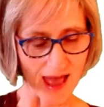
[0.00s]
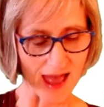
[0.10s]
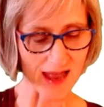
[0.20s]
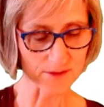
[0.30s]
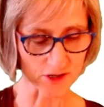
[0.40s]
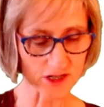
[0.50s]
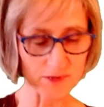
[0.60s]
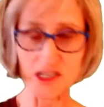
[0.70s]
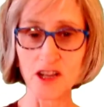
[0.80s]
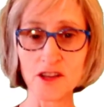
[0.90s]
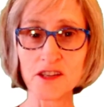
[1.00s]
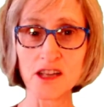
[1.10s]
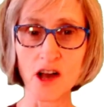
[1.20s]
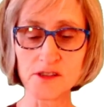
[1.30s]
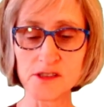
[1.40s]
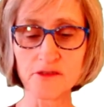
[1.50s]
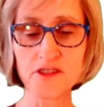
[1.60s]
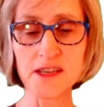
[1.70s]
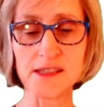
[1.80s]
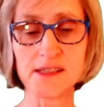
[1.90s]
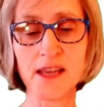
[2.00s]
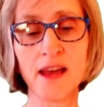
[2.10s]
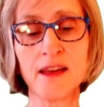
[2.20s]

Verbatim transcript: And we're going to be looking also for this.